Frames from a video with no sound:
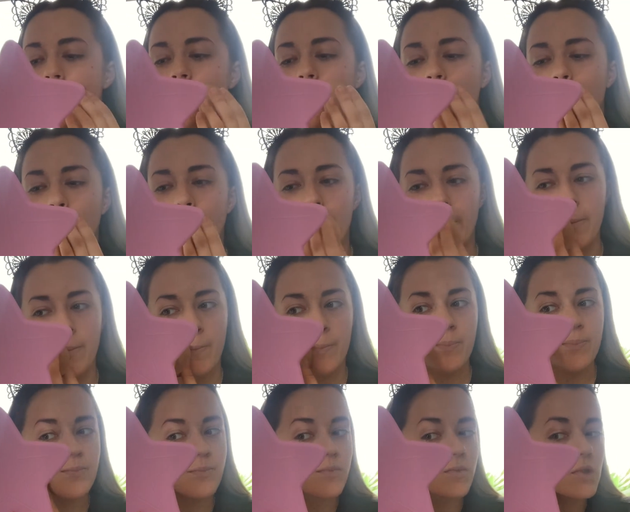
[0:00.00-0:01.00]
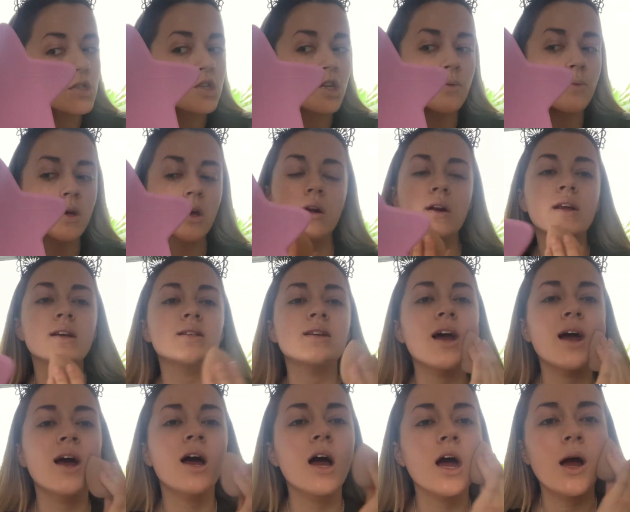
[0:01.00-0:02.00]
Well, to be honest,
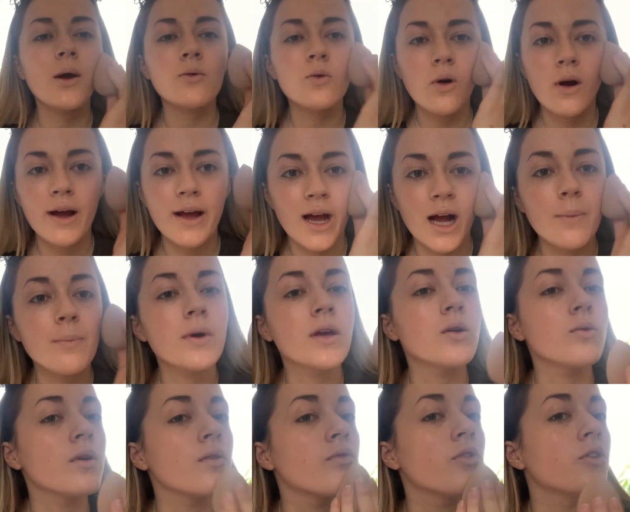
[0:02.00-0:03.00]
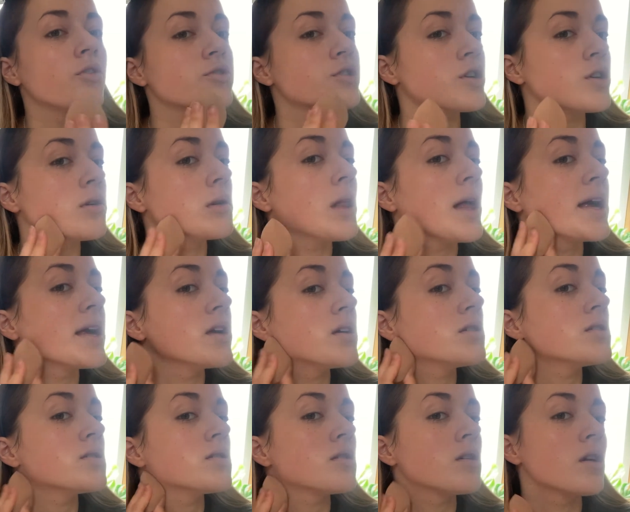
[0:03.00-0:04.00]
I'm quite happy with the 2
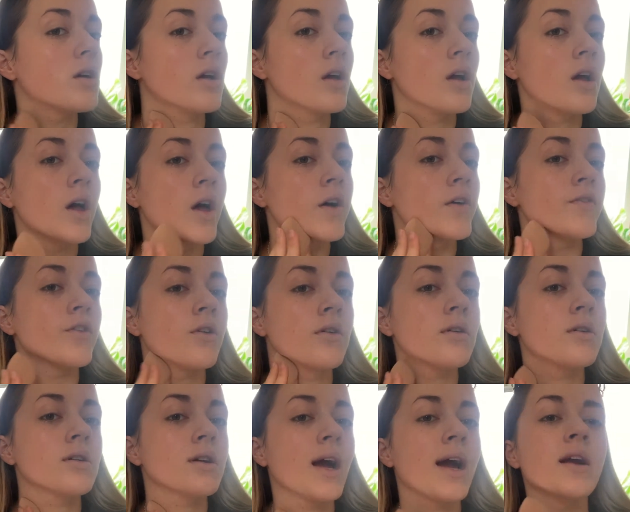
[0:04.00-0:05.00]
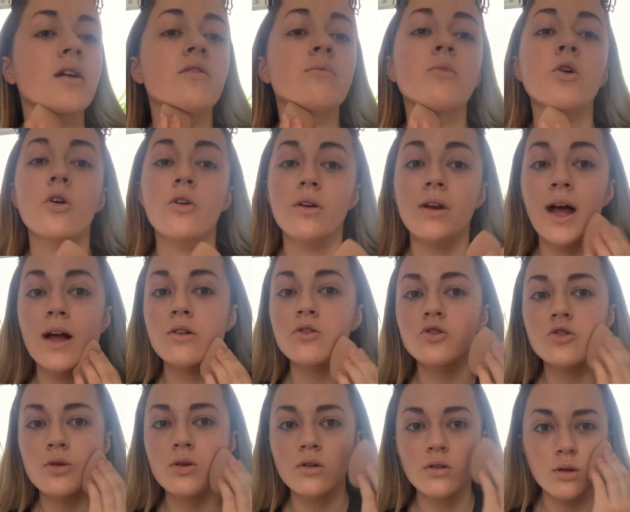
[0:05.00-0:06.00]
layers for a kind of more
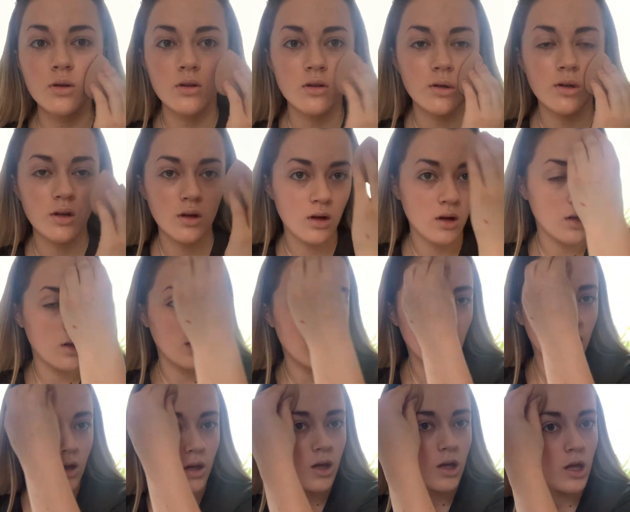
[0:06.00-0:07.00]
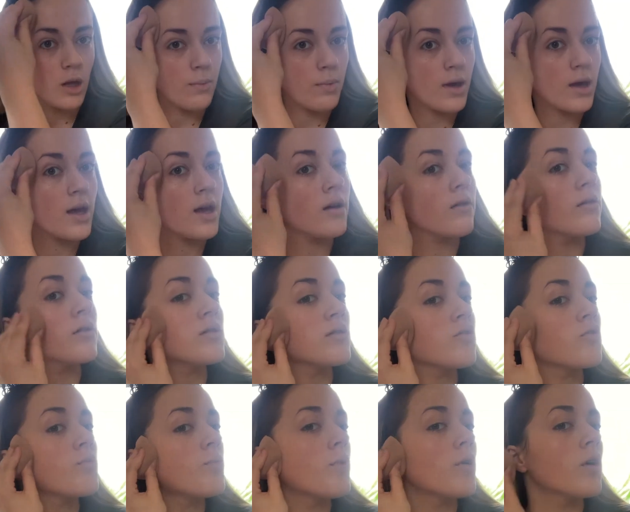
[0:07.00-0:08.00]
natural appearance,
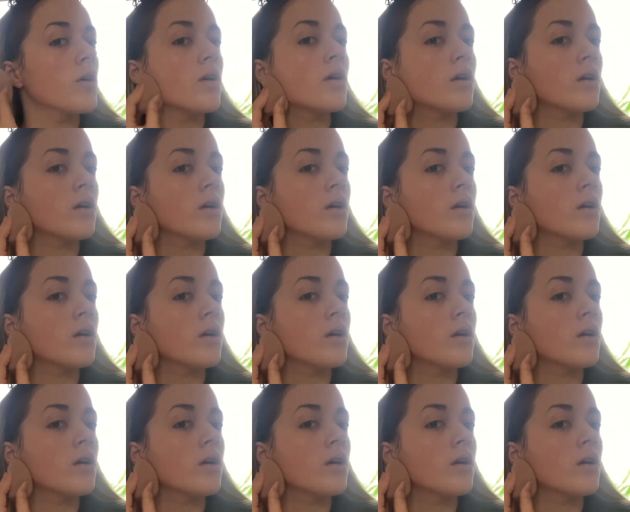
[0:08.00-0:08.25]
but